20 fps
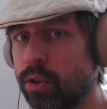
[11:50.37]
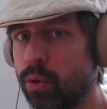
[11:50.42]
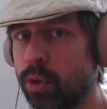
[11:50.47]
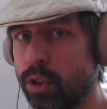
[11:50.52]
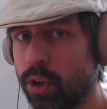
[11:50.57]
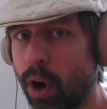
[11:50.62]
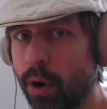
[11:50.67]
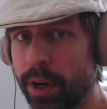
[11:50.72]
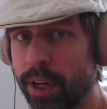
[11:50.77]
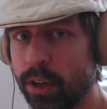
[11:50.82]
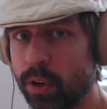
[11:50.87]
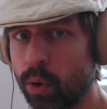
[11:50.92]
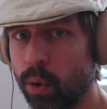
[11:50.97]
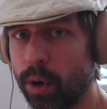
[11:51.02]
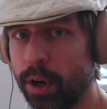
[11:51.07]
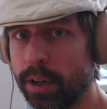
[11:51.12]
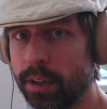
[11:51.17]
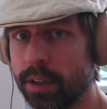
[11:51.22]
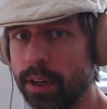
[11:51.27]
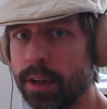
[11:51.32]
a Dorian
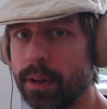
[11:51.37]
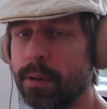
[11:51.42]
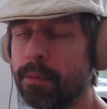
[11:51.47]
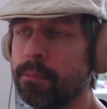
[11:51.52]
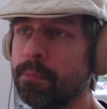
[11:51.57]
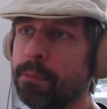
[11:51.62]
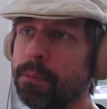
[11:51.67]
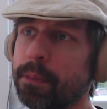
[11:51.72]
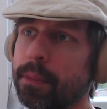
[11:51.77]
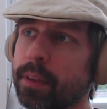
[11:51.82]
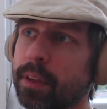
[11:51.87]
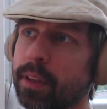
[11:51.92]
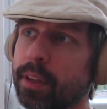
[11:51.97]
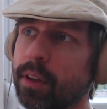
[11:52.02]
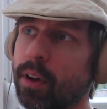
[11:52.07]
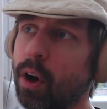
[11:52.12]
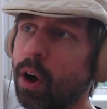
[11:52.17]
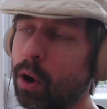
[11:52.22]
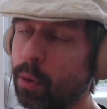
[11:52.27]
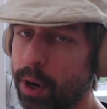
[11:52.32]
chord
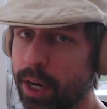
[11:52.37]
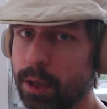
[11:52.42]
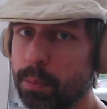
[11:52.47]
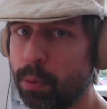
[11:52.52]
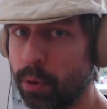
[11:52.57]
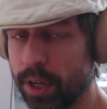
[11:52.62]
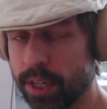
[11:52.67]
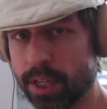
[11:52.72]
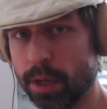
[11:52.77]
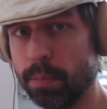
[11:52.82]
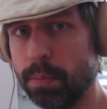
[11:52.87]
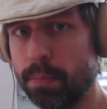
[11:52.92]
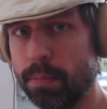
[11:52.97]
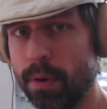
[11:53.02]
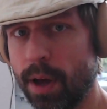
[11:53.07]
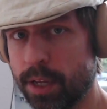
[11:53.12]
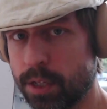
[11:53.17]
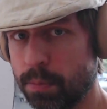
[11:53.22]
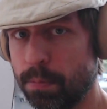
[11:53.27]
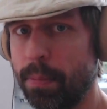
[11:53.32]
already brings
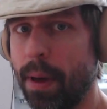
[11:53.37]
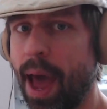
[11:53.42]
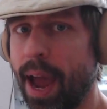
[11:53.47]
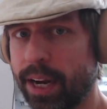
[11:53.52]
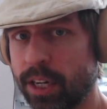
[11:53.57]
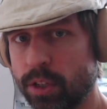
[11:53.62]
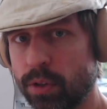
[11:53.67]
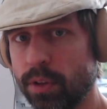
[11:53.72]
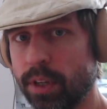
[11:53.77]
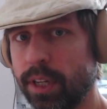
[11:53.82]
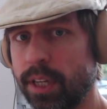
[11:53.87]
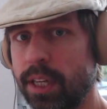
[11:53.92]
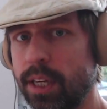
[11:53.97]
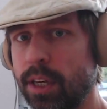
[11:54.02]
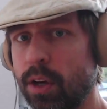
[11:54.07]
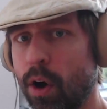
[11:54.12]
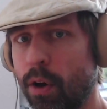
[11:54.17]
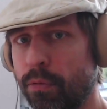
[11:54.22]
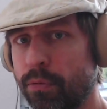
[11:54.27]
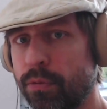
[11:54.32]
us back to the
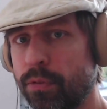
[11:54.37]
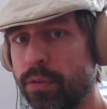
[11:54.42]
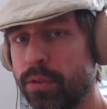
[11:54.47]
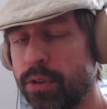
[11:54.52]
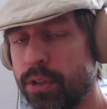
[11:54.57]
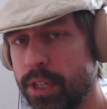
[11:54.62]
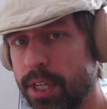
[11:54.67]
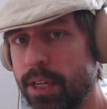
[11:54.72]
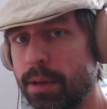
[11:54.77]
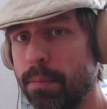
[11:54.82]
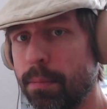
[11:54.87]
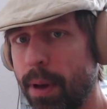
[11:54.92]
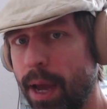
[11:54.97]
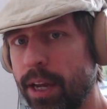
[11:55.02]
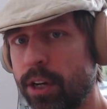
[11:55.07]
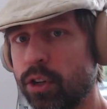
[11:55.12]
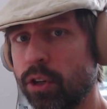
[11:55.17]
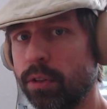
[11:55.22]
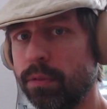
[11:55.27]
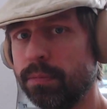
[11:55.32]
key of C
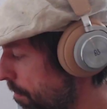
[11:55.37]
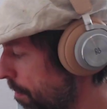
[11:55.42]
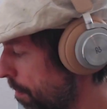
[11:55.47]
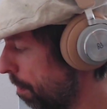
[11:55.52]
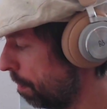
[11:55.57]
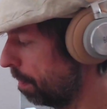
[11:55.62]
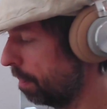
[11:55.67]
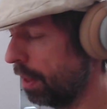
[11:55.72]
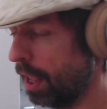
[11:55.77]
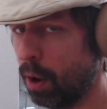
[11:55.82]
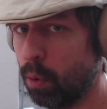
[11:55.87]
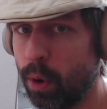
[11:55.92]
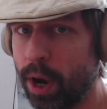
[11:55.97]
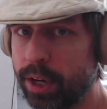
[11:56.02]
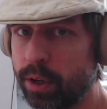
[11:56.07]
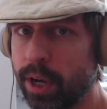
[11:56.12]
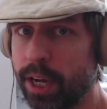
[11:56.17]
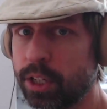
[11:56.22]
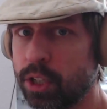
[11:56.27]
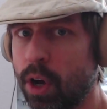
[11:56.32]
major. And why
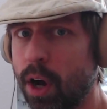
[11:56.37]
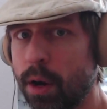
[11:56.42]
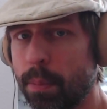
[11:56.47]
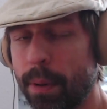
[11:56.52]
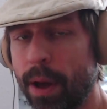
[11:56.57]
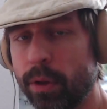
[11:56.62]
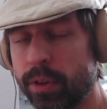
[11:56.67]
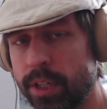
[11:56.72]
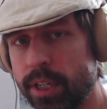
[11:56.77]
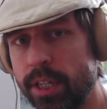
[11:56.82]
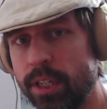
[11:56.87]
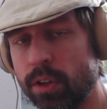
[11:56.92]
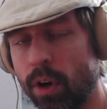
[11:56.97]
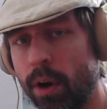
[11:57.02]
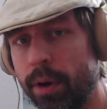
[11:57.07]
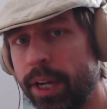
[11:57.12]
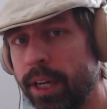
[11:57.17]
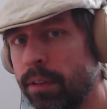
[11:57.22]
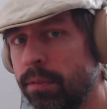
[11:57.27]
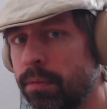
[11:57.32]
do I talk about D
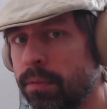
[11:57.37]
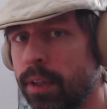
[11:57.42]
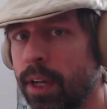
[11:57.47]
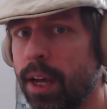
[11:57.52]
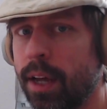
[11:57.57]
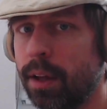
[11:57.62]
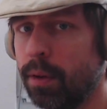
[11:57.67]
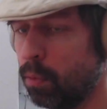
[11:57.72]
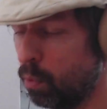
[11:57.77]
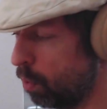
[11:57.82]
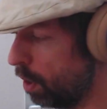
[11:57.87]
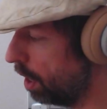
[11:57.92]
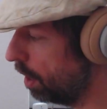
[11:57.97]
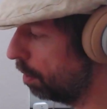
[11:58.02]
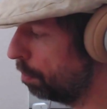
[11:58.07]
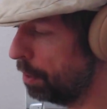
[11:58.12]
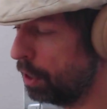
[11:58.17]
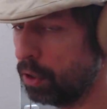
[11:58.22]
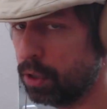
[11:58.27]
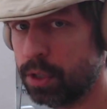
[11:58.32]
Dorian? Well,
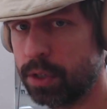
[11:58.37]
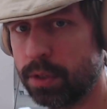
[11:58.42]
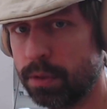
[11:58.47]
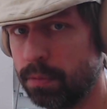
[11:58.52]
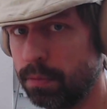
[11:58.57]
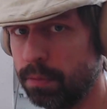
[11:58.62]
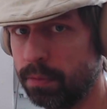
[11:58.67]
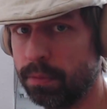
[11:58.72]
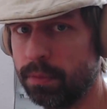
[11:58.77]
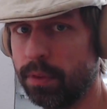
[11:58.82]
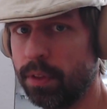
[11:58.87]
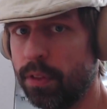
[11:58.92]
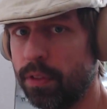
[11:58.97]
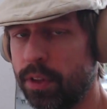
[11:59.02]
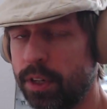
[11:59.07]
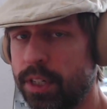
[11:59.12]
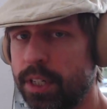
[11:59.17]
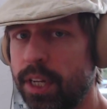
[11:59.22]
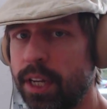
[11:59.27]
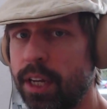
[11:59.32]
because
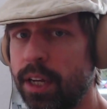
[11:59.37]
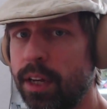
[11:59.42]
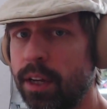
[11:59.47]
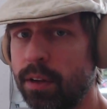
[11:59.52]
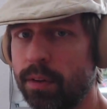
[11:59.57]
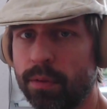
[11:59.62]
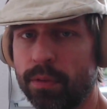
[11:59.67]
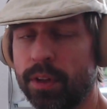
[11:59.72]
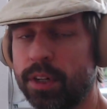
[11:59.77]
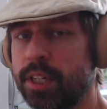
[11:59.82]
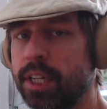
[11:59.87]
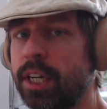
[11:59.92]
the D